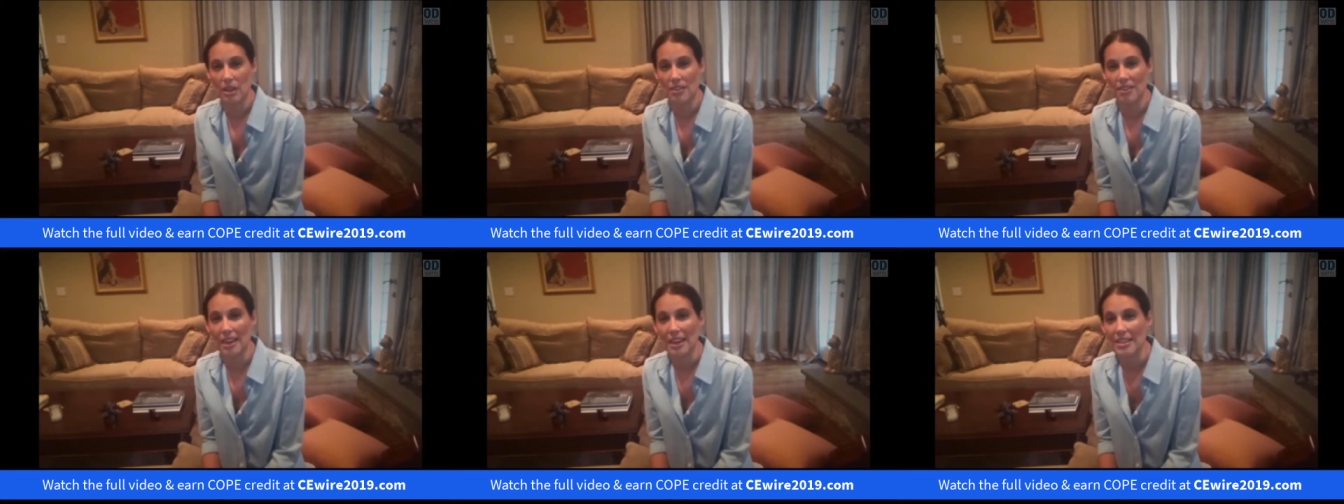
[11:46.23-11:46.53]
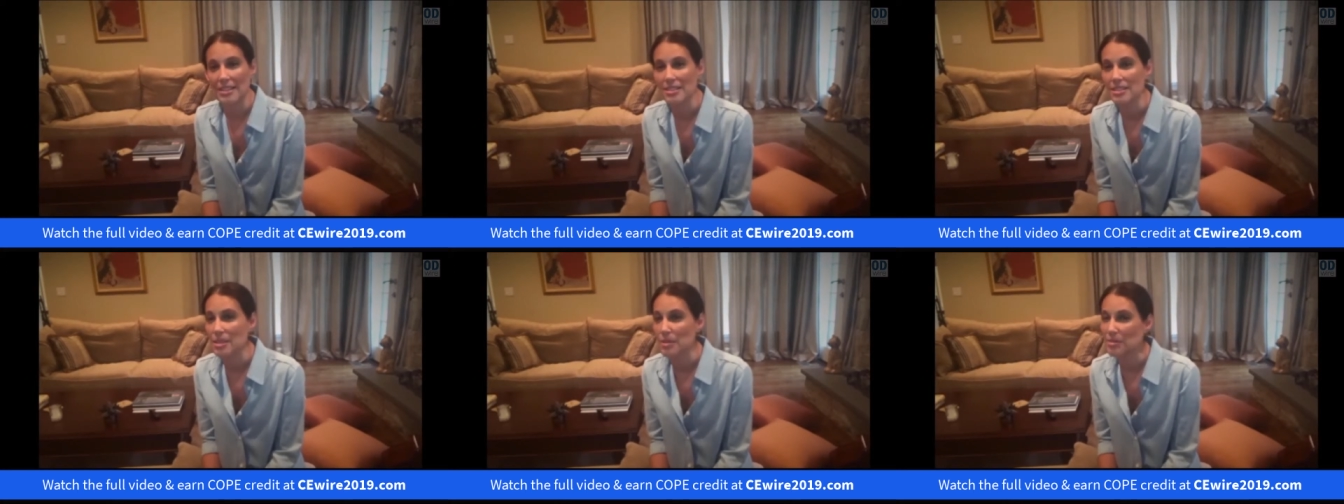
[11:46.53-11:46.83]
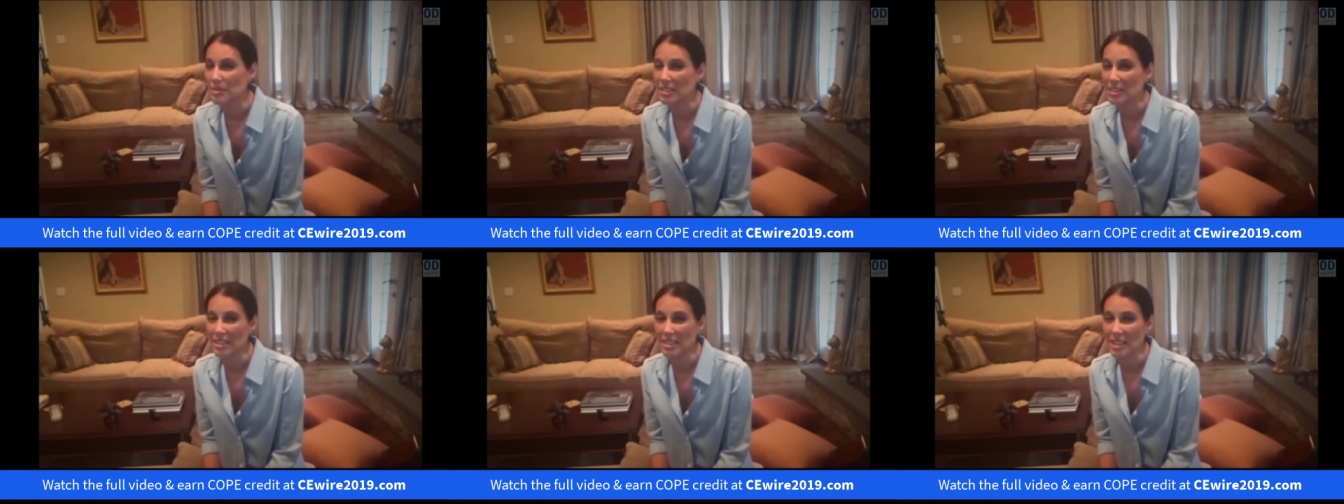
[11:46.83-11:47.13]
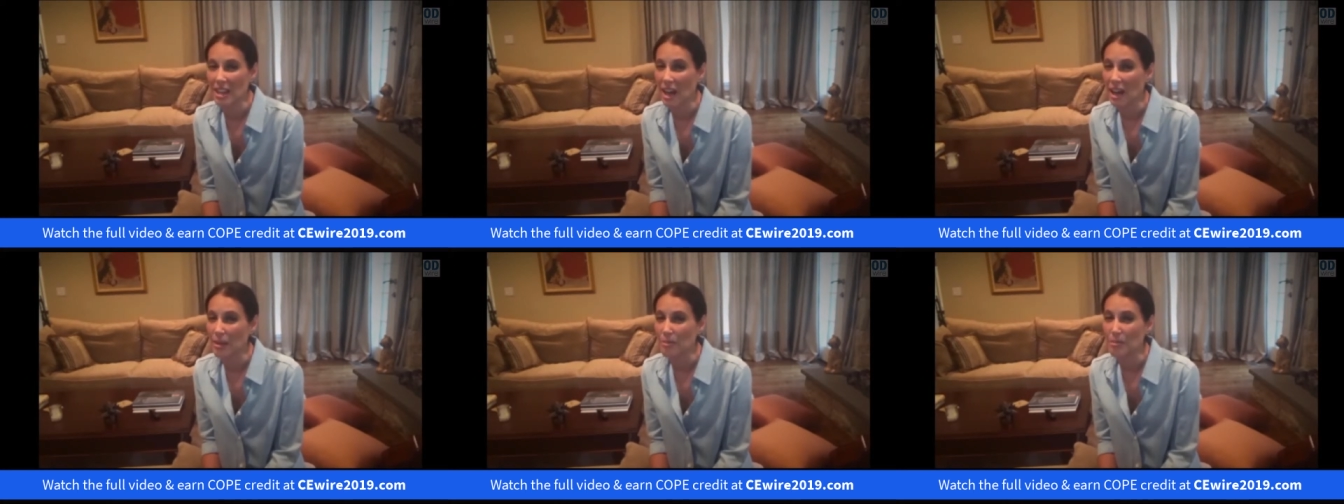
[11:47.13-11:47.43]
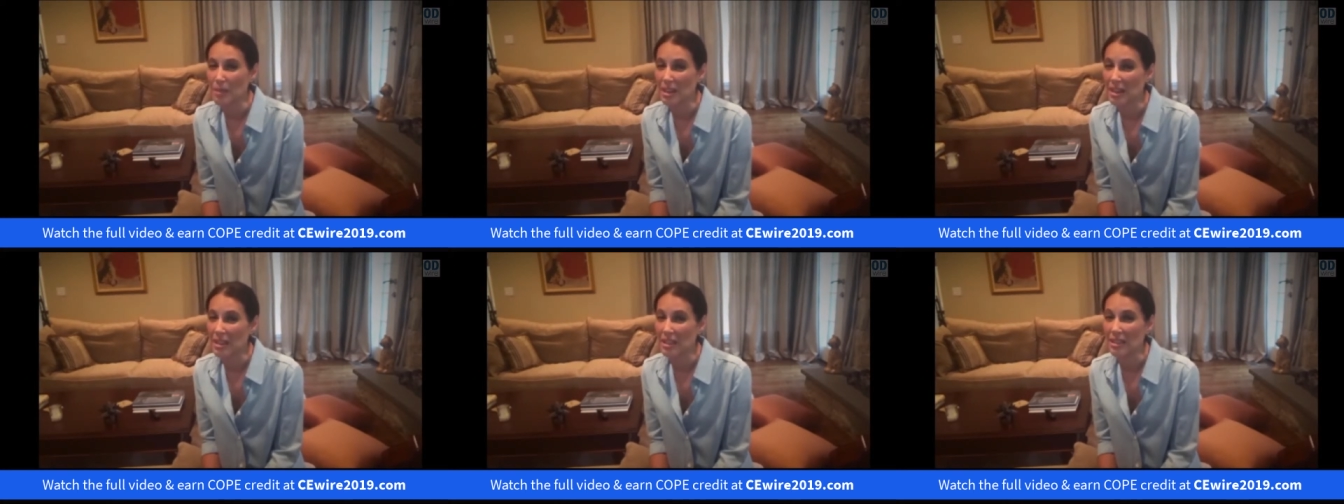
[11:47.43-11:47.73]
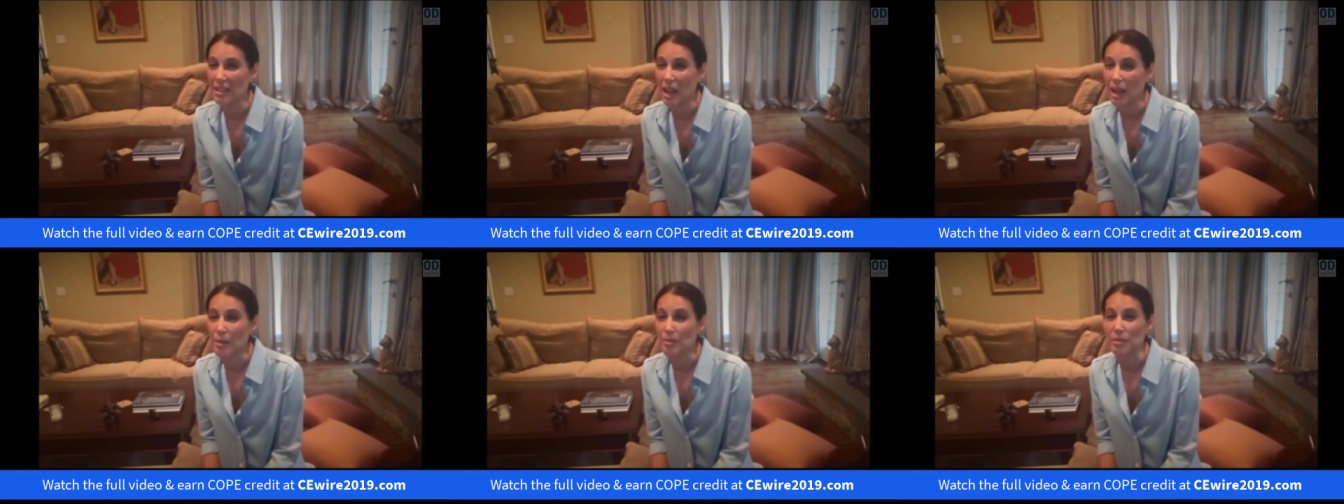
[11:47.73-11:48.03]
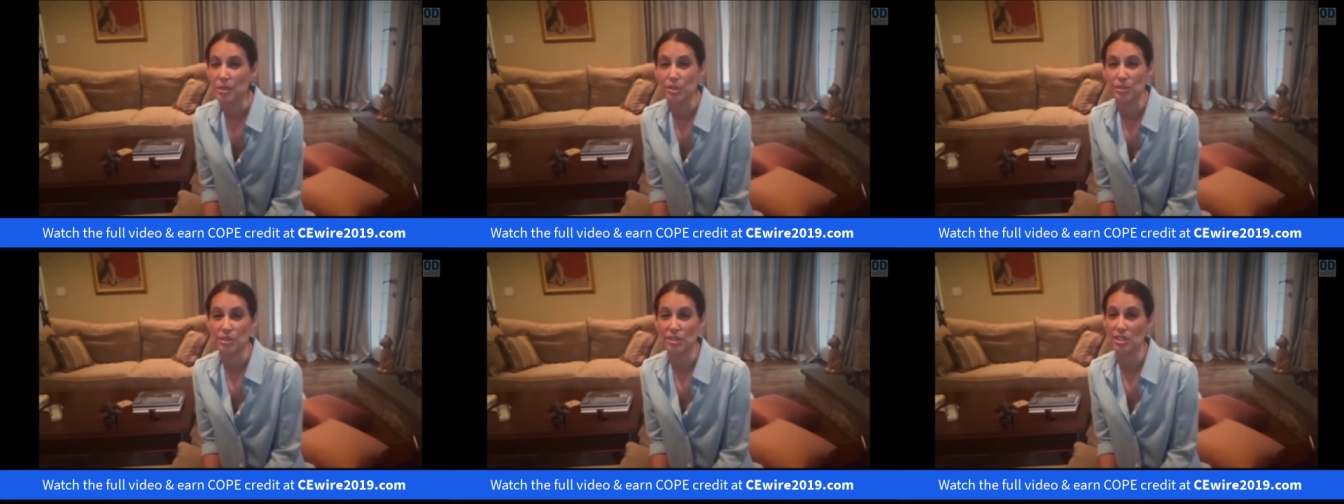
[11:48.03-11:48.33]
That is something that not many
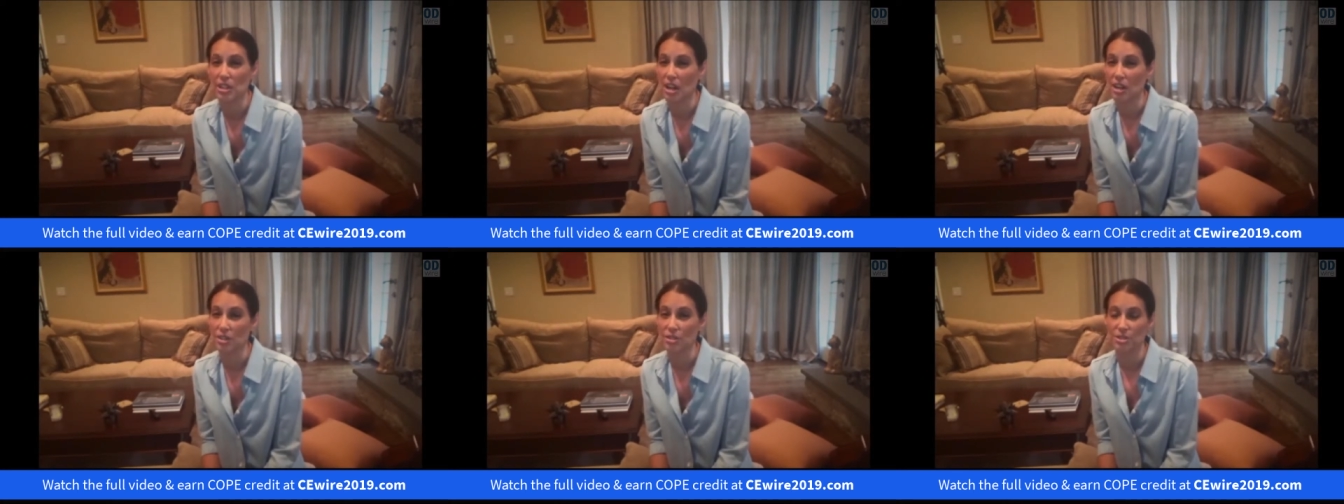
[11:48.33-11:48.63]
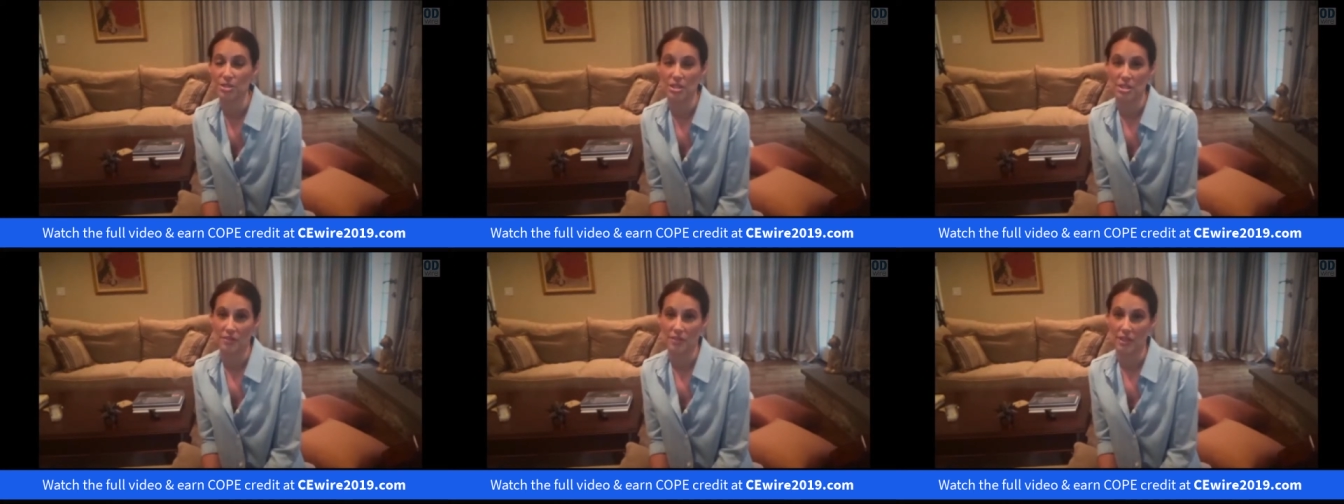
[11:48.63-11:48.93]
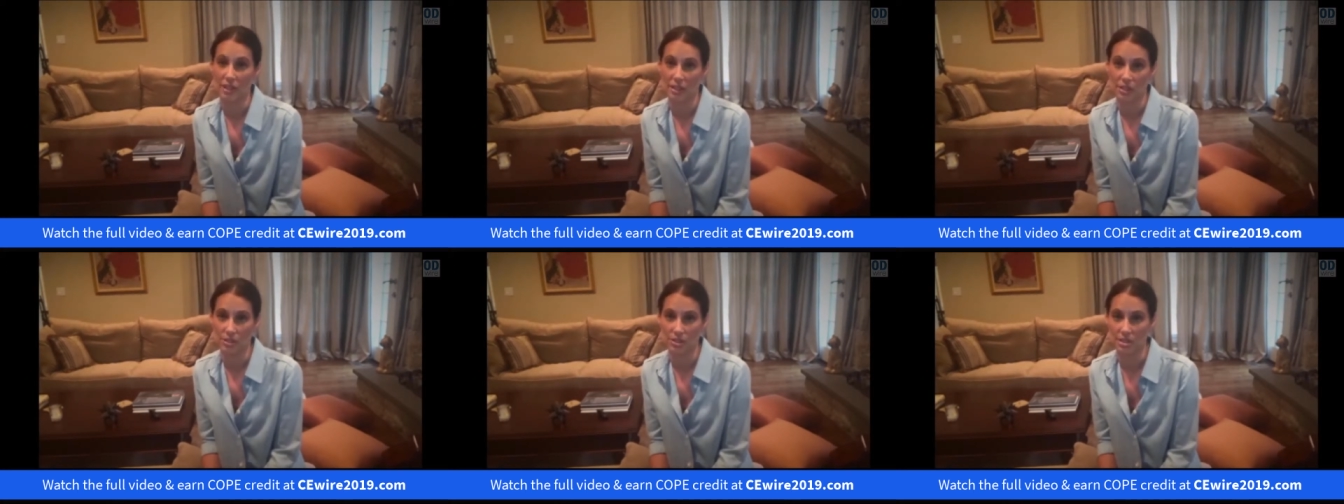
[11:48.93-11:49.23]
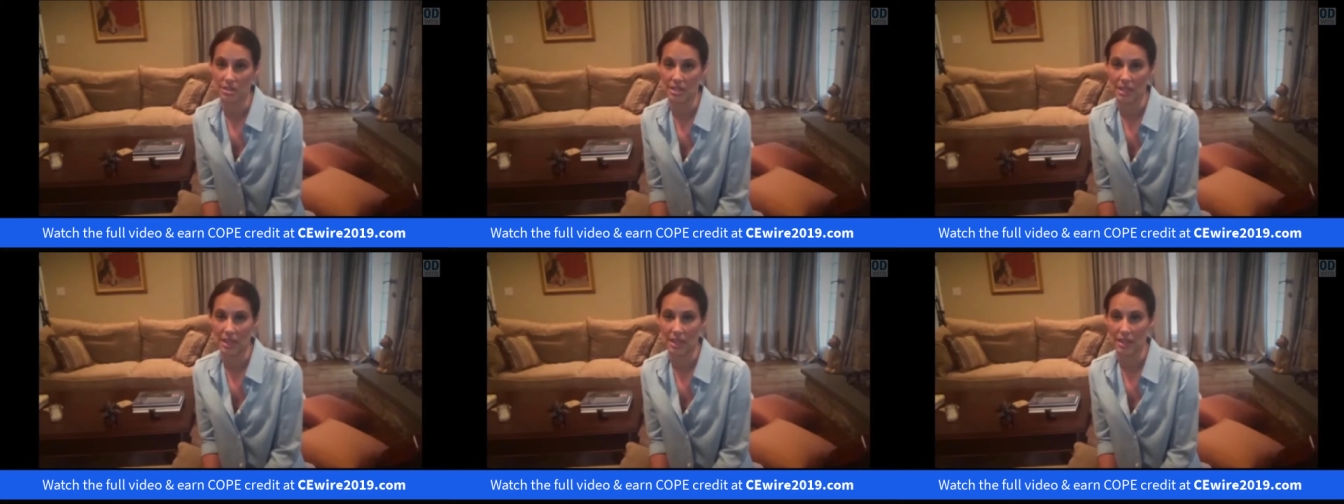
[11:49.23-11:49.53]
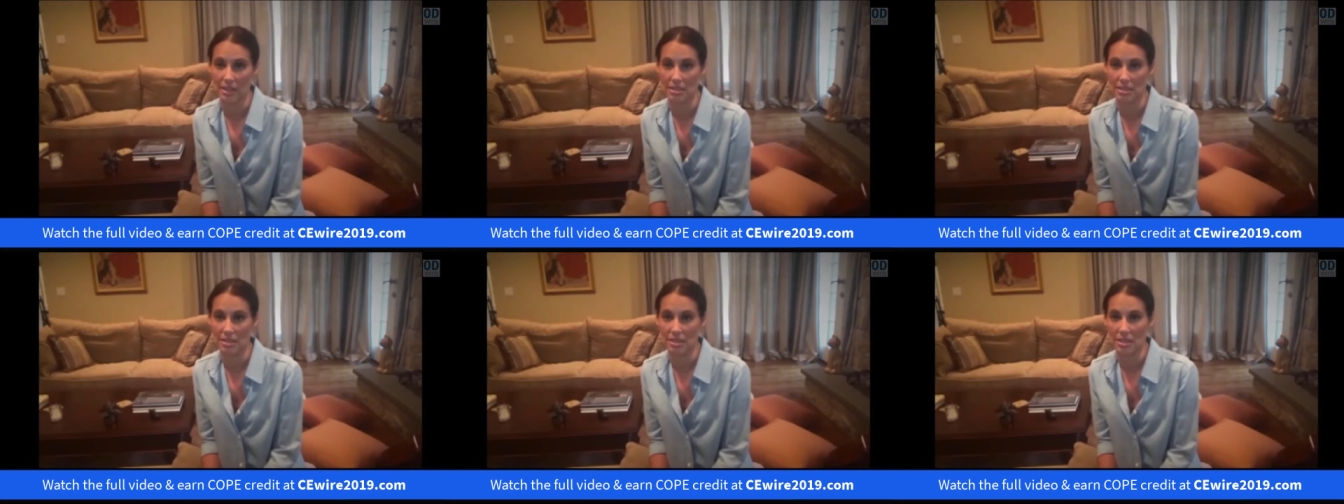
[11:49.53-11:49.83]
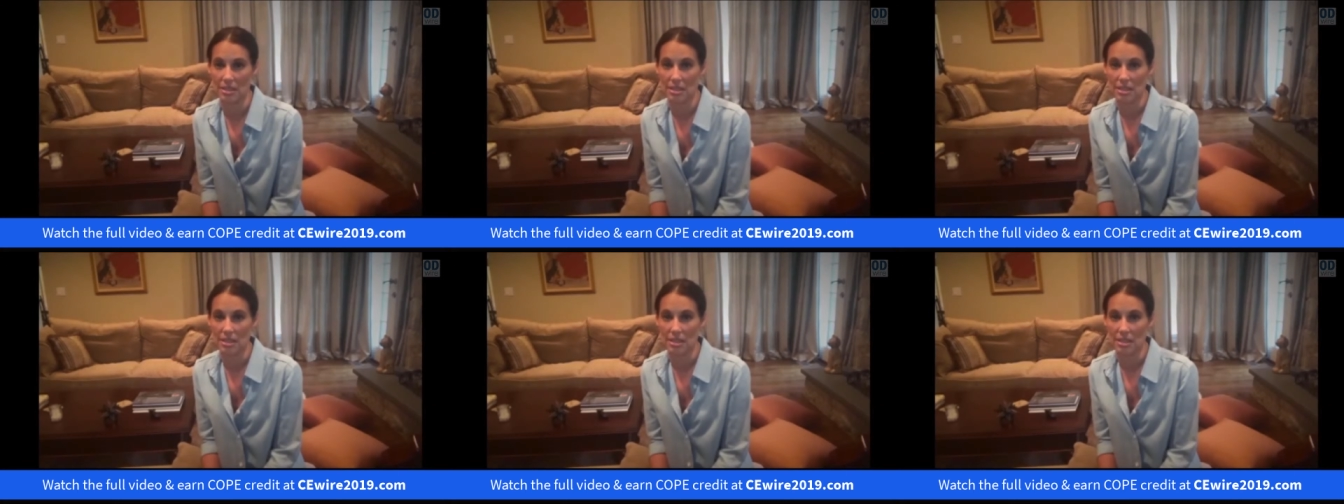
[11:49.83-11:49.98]
Lyme-literate doctors even understand.